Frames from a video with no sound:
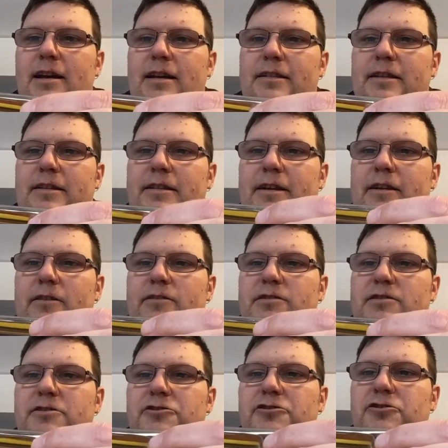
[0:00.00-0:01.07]
And then there
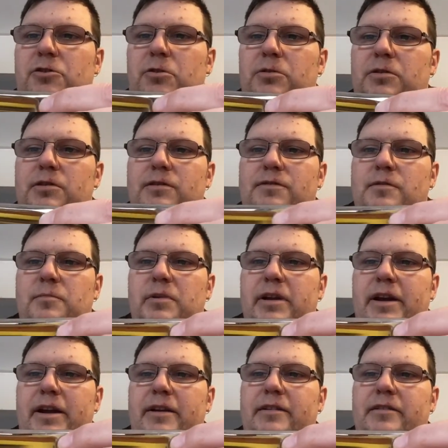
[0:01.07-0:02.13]
is the shoulder of the
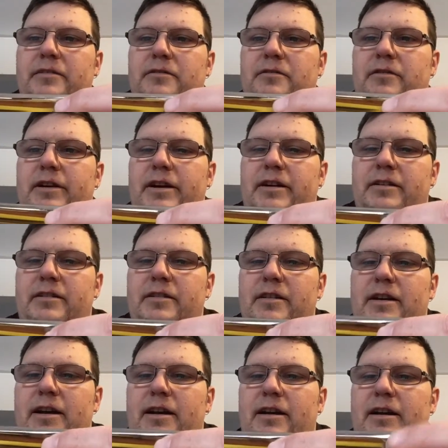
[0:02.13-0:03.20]
blade right
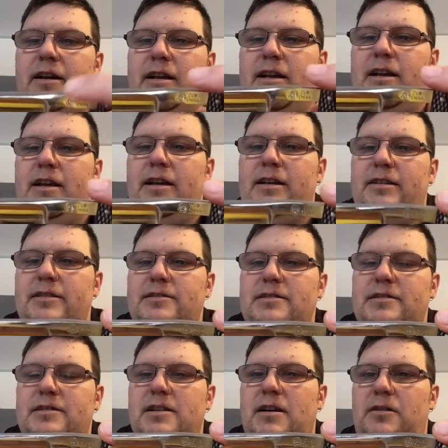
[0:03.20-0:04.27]
there. This
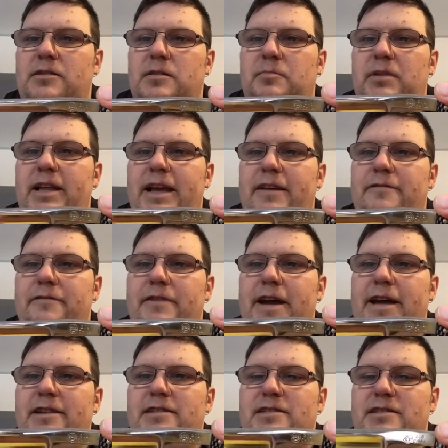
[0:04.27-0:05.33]
is called the blade
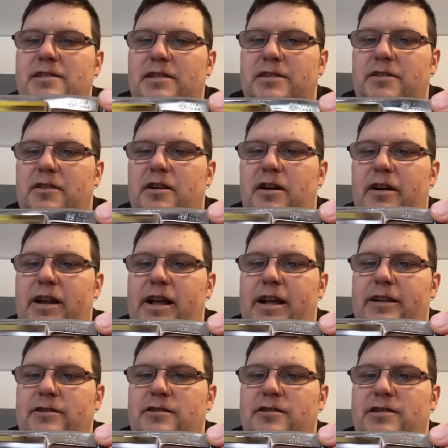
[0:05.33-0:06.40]
face. Your cutting
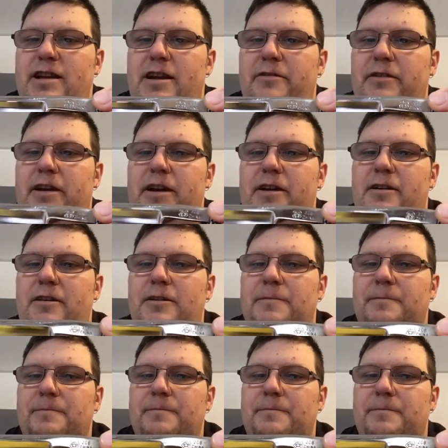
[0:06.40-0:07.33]
edge is down here.